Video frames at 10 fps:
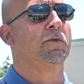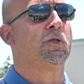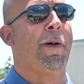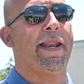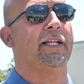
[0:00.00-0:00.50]

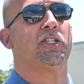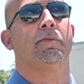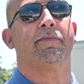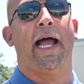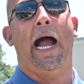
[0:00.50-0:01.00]
Spending
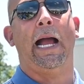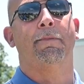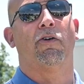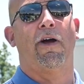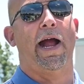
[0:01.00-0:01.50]
some
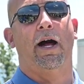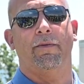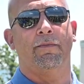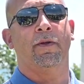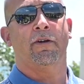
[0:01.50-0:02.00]
time
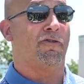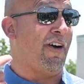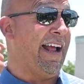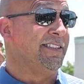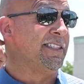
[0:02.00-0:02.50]
around
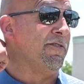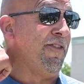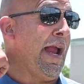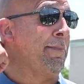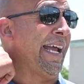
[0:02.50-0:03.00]
friends and
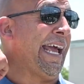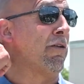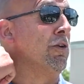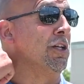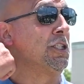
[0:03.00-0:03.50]
family. I got
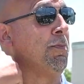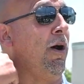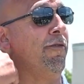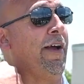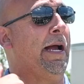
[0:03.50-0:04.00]
a really
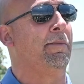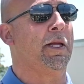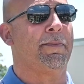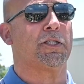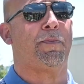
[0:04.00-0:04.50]
small
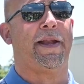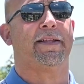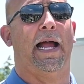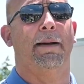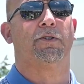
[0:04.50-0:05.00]
family, but spending
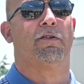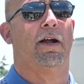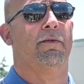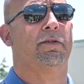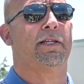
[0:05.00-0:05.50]
time
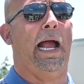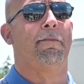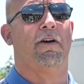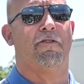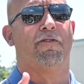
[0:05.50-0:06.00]

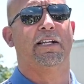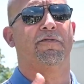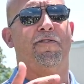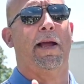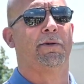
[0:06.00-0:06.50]
around friends
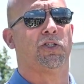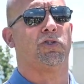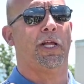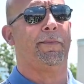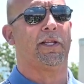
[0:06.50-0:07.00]
and family. So
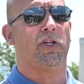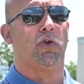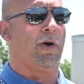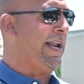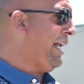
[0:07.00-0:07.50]
typically
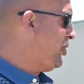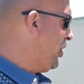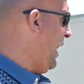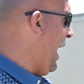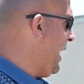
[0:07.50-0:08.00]
during that
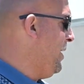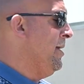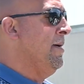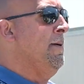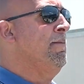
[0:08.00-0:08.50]
July
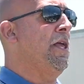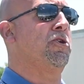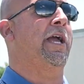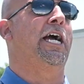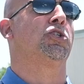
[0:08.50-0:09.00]
that
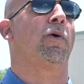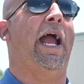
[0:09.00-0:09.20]
you guys were